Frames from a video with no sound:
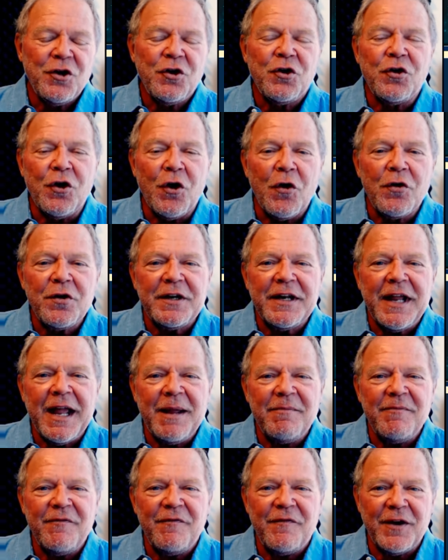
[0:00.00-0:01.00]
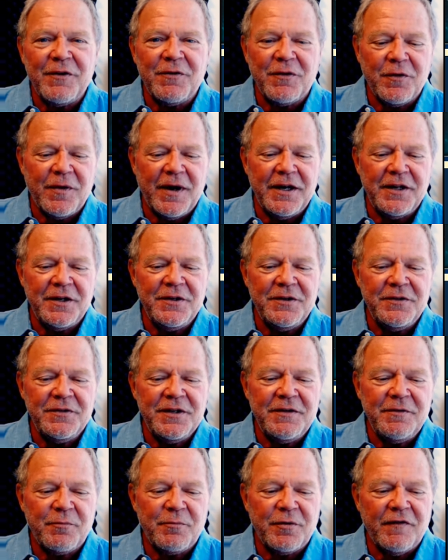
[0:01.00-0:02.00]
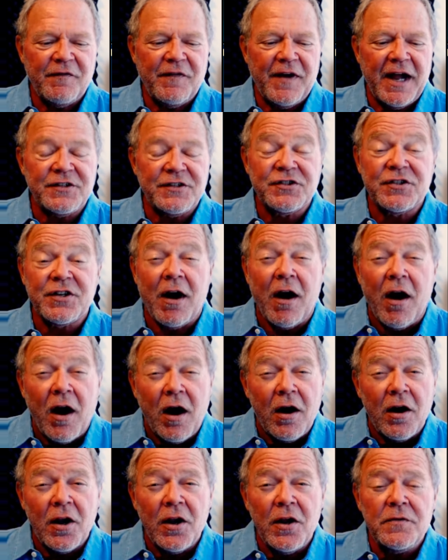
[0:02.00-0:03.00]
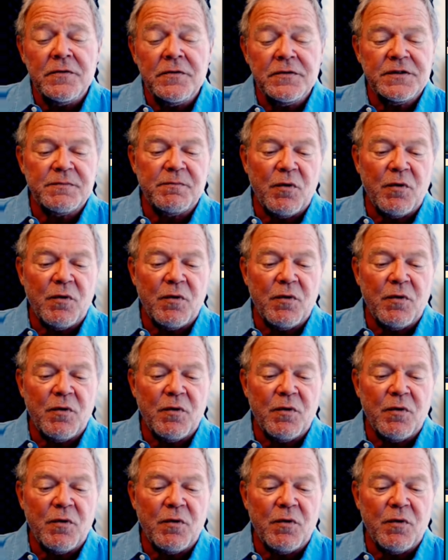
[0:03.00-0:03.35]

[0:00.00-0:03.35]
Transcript: Notre Dame Federal Credit Union provides car loans,